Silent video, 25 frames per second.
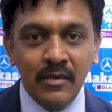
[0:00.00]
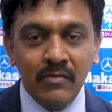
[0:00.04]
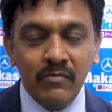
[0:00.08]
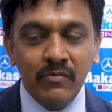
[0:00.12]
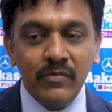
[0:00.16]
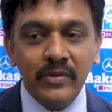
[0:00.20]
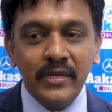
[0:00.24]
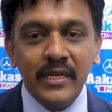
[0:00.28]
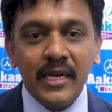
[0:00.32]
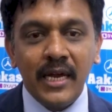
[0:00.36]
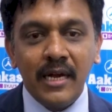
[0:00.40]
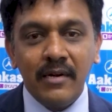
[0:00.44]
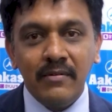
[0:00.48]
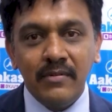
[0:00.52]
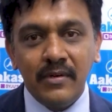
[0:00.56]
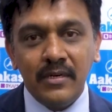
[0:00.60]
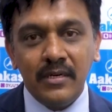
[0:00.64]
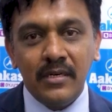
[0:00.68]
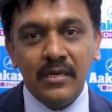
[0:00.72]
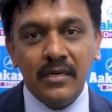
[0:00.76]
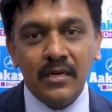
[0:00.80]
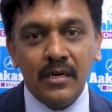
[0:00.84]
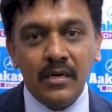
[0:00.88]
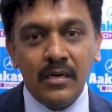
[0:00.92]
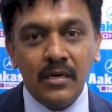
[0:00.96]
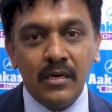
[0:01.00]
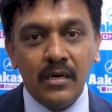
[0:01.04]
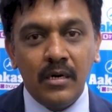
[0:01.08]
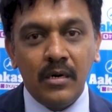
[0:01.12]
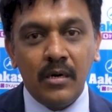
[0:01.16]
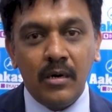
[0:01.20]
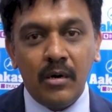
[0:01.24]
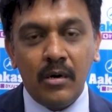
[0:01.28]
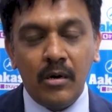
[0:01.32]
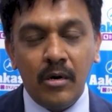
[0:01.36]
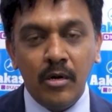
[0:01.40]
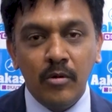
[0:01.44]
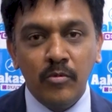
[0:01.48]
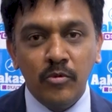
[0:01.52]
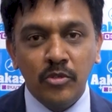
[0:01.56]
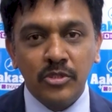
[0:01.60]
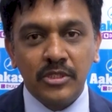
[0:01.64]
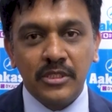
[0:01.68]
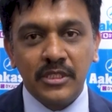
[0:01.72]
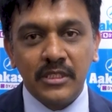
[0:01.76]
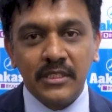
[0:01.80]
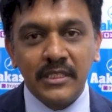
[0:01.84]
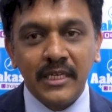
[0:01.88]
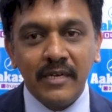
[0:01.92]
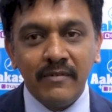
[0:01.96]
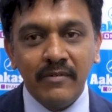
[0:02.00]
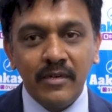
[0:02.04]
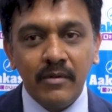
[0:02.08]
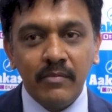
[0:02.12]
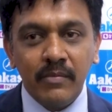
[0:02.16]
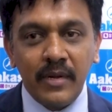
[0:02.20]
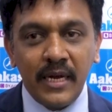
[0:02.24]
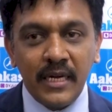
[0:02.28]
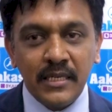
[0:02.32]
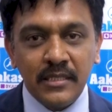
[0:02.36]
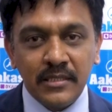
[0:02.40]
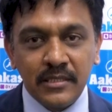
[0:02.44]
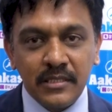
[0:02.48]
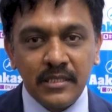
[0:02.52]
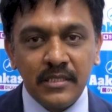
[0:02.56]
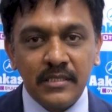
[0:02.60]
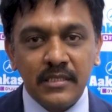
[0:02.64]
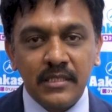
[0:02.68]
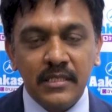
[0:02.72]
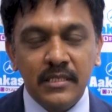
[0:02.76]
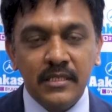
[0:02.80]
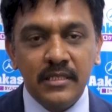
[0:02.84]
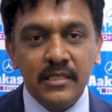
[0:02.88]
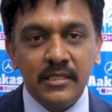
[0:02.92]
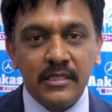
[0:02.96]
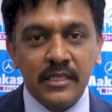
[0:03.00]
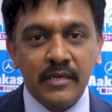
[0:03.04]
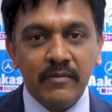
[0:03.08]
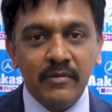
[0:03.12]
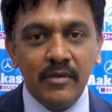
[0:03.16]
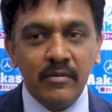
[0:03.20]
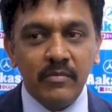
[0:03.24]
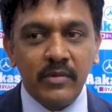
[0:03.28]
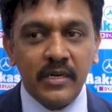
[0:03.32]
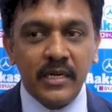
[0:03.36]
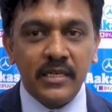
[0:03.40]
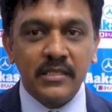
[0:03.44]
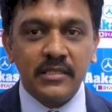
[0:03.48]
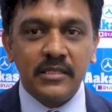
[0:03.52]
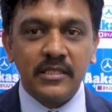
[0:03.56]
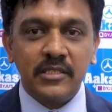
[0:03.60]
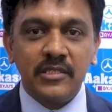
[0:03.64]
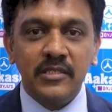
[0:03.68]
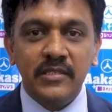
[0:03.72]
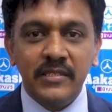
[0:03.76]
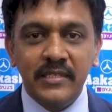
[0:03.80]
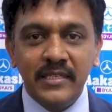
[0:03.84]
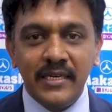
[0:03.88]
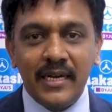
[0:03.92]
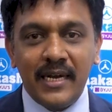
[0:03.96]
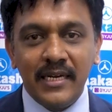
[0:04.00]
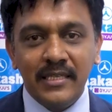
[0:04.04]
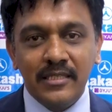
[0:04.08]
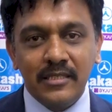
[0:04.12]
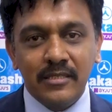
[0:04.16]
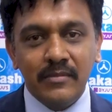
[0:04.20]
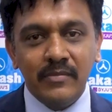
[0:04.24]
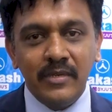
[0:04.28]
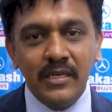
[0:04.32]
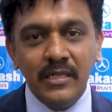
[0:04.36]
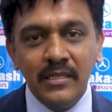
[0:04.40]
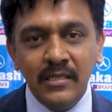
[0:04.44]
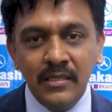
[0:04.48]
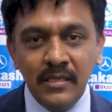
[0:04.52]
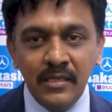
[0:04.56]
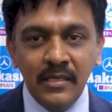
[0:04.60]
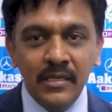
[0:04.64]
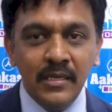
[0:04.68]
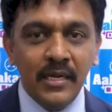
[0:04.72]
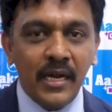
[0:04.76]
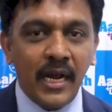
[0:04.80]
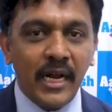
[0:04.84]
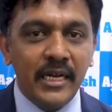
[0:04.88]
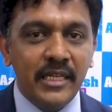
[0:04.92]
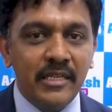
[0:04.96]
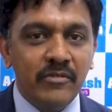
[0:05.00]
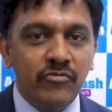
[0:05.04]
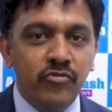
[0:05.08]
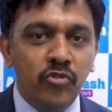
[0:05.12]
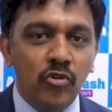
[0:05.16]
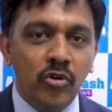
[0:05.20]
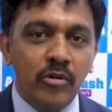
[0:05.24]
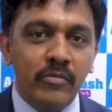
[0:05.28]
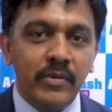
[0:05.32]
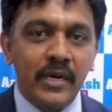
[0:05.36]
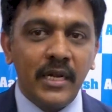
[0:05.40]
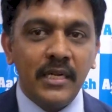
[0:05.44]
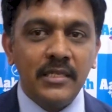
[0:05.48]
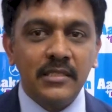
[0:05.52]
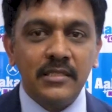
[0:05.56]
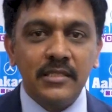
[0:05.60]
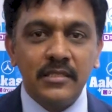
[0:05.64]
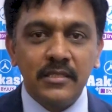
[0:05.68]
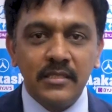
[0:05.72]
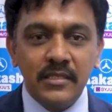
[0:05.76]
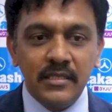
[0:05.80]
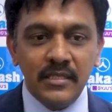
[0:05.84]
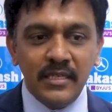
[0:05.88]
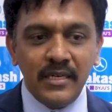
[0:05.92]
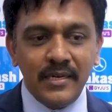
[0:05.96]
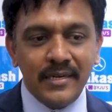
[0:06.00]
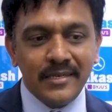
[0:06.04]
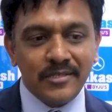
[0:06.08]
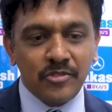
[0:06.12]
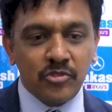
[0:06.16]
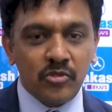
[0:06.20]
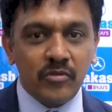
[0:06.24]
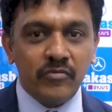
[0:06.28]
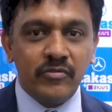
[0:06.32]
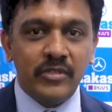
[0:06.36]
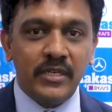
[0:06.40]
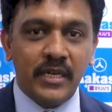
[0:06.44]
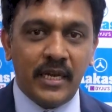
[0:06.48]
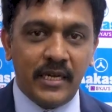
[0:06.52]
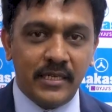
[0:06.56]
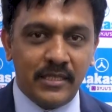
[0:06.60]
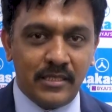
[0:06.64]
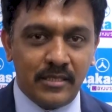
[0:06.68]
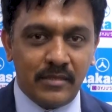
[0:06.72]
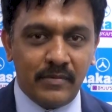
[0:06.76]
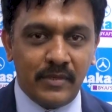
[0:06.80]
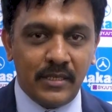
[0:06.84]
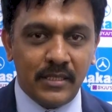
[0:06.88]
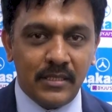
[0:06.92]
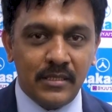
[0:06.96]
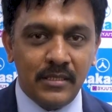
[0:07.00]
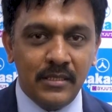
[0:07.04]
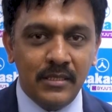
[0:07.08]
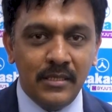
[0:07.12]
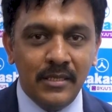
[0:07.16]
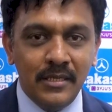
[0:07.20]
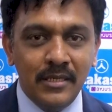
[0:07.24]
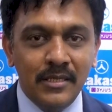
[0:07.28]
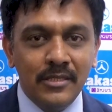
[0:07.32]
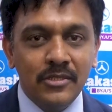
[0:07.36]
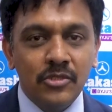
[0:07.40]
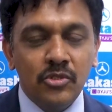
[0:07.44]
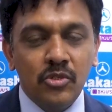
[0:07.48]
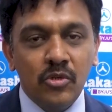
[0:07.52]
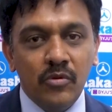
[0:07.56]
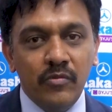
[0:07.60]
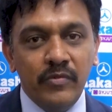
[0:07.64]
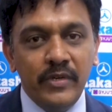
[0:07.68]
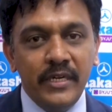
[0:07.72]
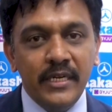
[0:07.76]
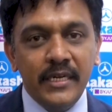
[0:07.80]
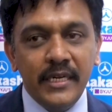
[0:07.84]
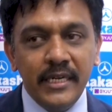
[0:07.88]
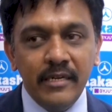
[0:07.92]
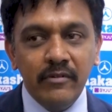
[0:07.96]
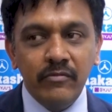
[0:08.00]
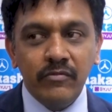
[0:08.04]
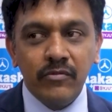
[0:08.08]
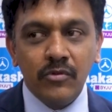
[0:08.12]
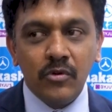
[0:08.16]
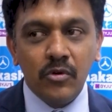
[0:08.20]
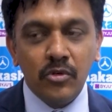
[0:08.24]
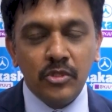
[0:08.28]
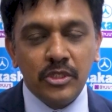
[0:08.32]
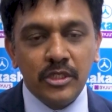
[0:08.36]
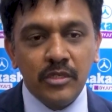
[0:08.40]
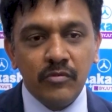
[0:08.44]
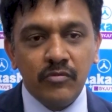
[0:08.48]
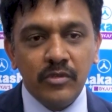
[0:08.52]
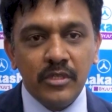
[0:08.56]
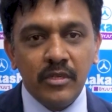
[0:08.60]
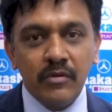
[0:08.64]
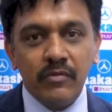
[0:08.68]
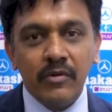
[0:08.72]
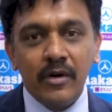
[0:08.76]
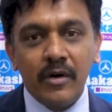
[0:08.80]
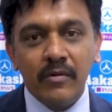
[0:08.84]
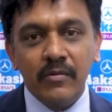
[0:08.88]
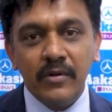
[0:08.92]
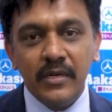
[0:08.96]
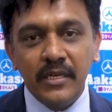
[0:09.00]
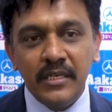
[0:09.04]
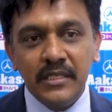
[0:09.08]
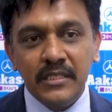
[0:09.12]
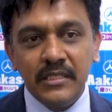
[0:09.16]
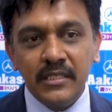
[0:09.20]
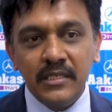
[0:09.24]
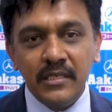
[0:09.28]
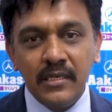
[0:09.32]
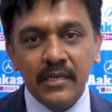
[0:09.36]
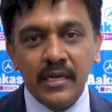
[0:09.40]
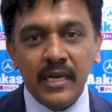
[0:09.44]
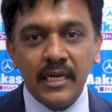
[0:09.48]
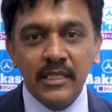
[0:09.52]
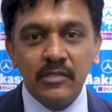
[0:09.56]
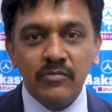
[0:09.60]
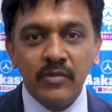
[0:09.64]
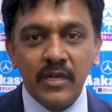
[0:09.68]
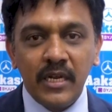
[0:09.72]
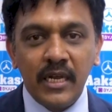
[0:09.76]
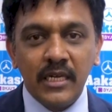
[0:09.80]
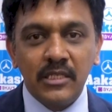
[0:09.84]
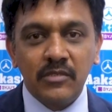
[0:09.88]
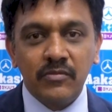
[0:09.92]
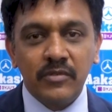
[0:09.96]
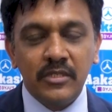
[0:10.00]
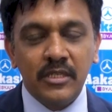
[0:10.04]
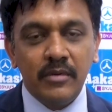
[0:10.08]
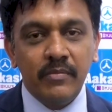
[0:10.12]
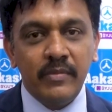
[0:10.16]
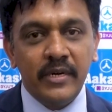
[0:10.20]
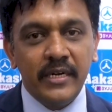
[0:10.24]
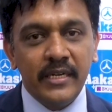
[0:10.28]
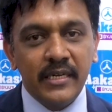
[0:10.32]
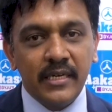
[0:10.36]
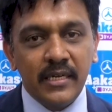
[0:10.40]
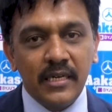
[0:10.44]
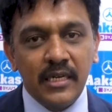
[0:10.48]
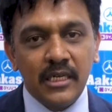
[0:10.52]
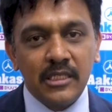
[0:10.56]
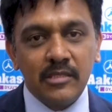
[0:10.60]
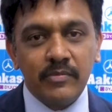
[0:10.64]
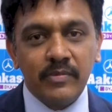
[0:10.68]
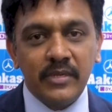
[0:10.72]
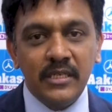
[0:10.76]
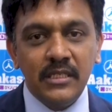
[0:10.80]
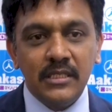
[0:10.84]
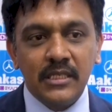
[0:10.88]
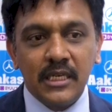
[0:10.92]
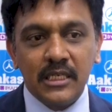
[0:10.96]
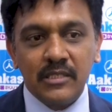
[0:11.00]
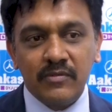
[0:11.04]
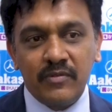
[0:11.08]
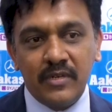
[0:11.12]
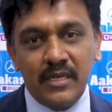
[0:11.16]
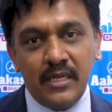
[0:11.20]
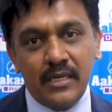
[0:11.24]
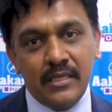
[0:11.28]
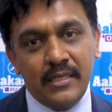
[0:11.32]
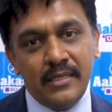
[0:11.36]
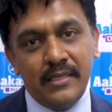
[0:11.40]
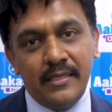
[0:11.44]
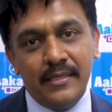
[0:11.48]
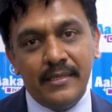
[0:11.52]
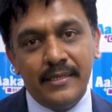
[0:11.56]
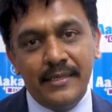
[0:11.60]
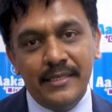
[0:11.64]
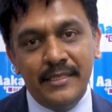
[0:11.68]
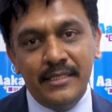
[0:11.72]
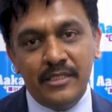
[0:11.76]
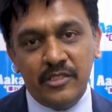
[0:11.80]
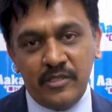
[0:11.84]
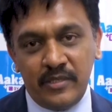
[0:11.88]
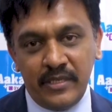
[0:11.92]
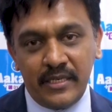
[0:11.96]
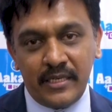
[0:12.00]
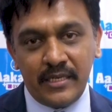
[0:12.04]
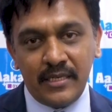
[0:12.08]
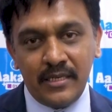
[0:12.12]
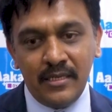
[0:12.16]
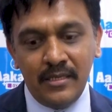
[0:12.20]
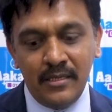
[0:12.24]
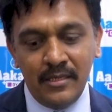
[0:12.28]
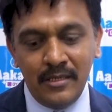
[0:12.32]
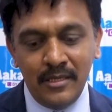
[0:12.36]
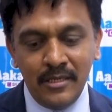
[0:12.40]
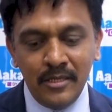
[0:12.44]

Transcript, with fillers: We have almost 7 branches in the Hyderabad and the 4 branches in the rest of the Hyderabad. So we give coaching for the foundation as well as for the medical aspirants as well as the engineering.